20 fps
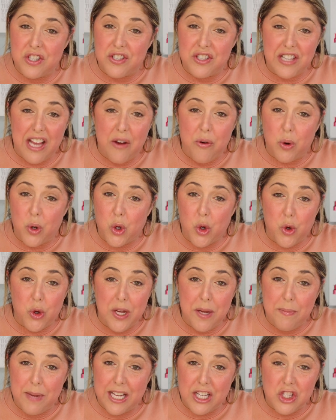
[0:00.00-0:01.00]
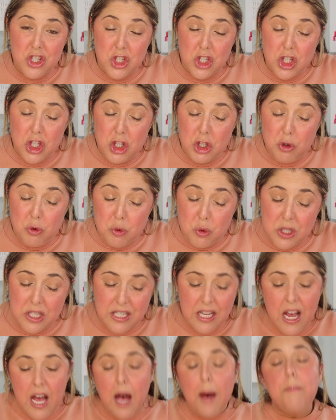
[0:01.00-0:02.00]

a sour cream excuse.